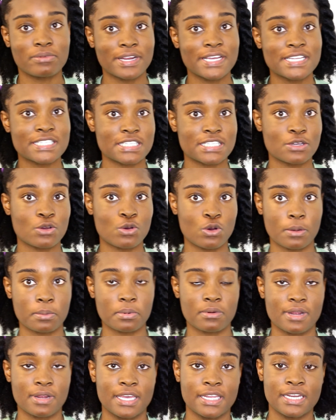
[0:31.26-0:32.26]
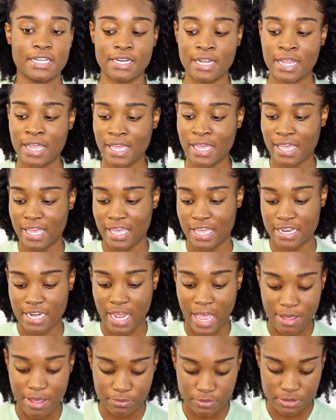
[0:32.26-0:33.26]
Brands Incorporated, and
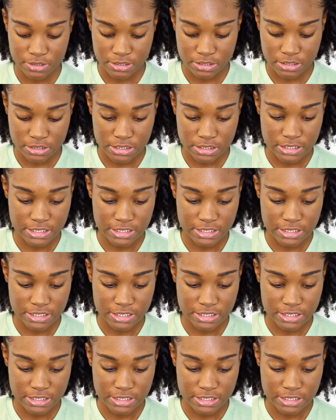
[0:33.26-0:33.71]
I was